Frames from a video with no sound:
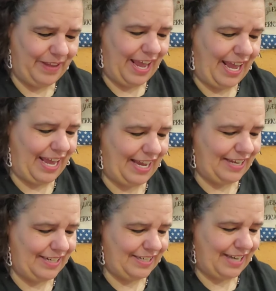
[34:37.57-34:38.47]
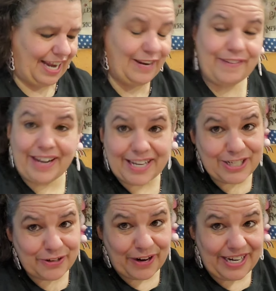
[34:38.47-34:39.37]
And anyone can
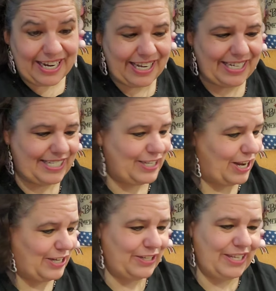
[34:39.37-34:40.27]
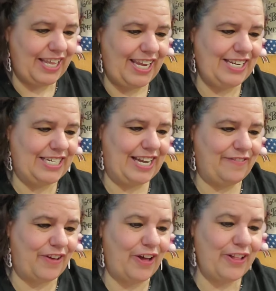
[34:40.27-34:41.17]
join in. It's not too late. You
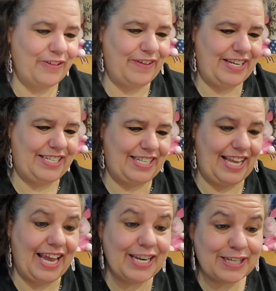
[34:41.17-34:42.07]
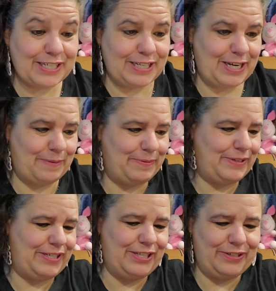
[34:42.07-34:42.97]
have all the way to the end of September
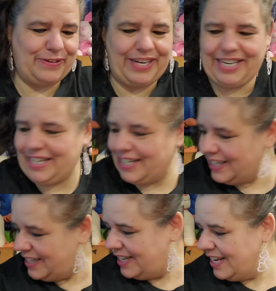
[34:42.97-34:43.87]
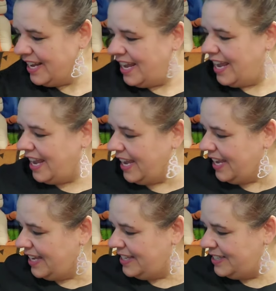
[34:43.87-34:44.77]
to join.
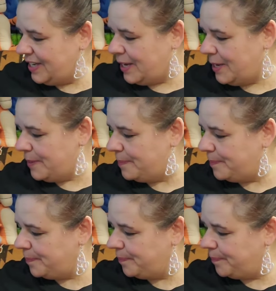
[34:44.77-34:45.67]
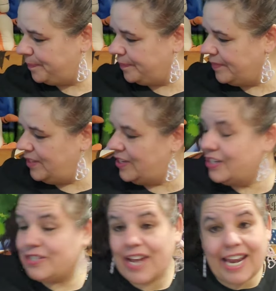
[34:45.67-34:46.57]
And um, you
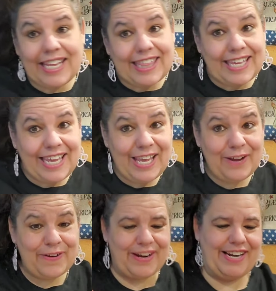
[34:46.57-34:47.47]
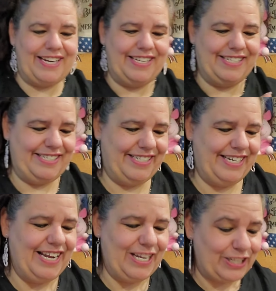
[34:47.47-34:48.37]
can do anything Eeyore.
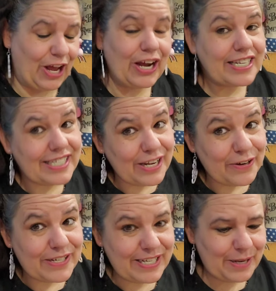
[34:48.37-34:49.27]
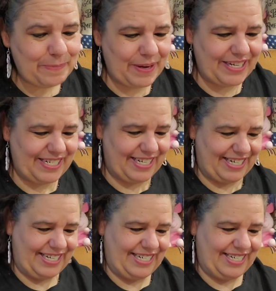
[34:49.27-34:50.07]
As long as is in the picture.